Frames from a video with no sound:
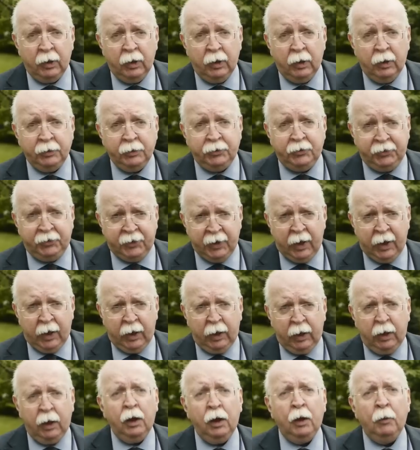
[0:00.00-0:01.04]

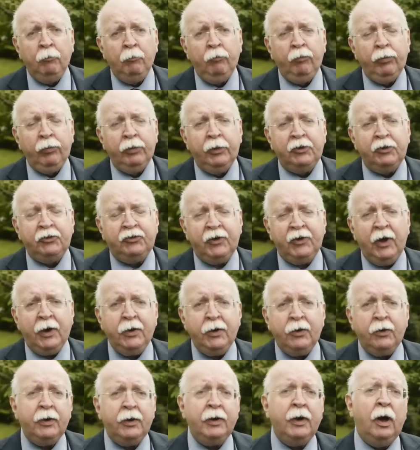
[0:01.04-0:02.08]
Today, the
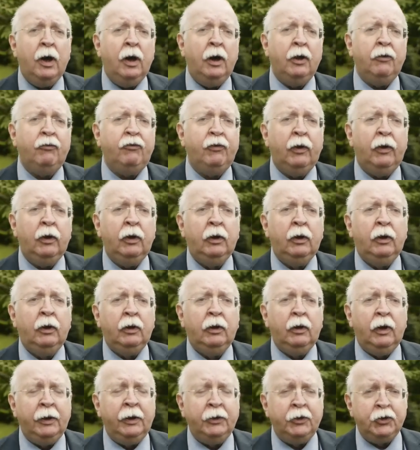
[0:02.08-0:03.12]
center in Haifa
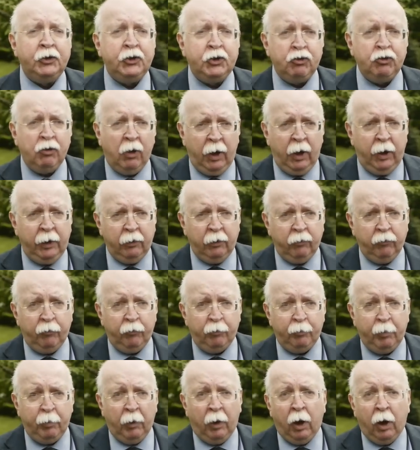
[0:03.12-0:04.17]
and the shrine of
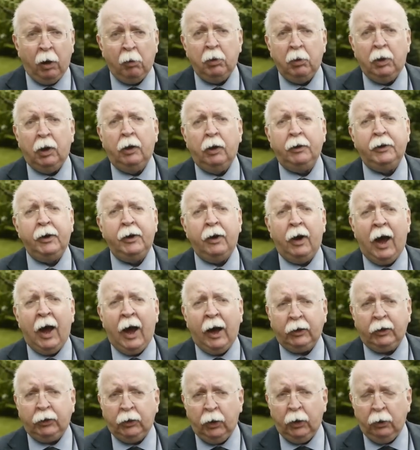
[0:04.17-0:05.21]
Baha'u'llah near
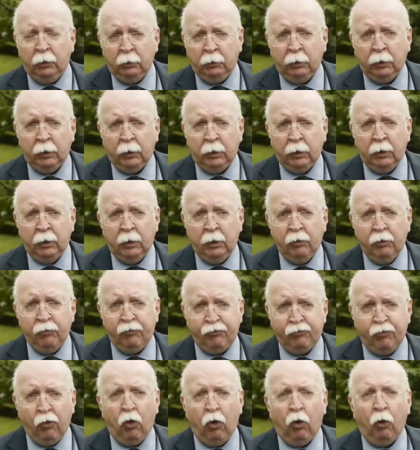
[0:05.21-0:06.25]
Akko
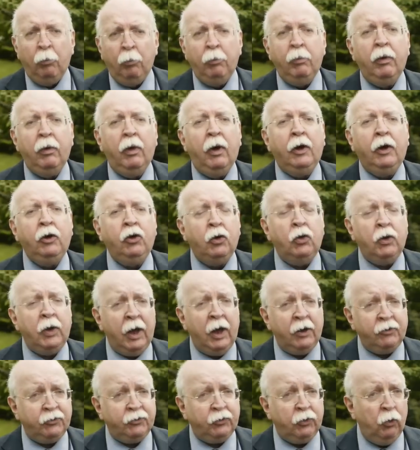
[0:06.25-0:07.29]
form a
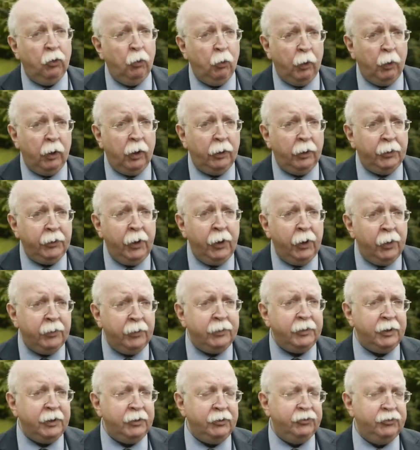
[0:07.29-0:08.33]
UNESCO World
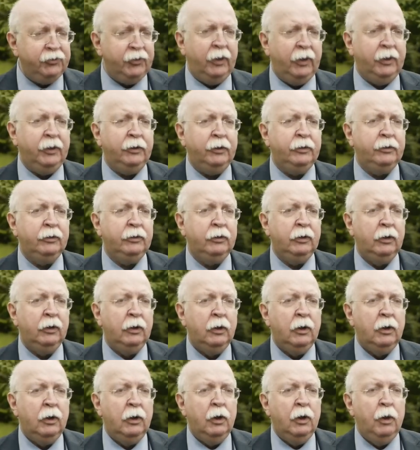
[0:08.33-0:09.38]
Heritage Site.
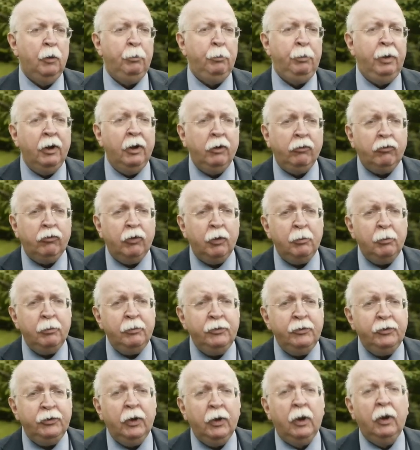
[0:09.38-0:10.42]

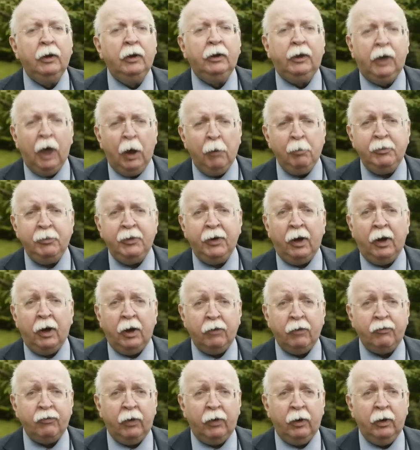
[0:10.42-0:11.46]
Pilgrims come to
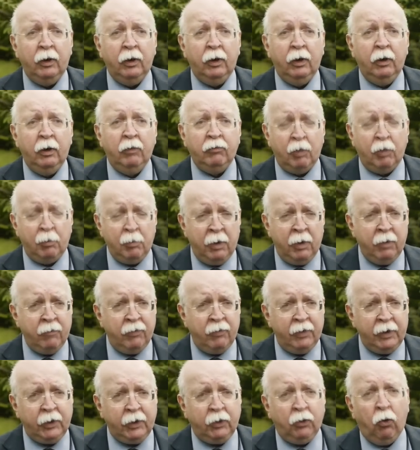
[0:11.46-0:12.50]
Haifa from
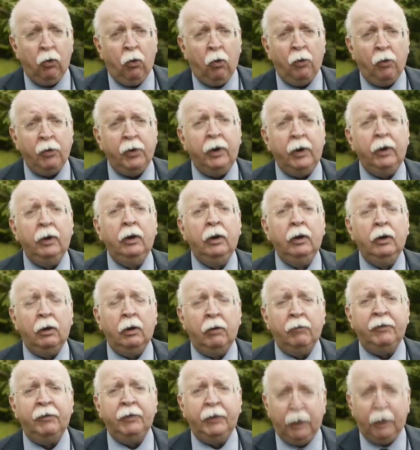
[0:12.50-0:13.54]
every corner
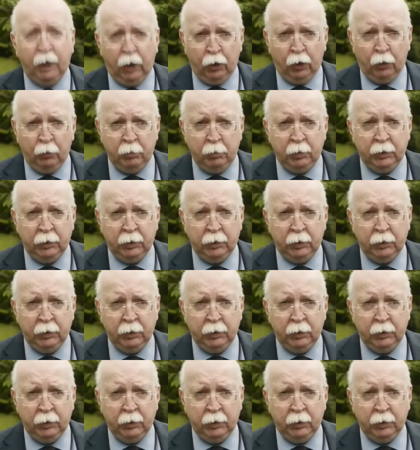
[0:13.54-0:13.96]
of the globe.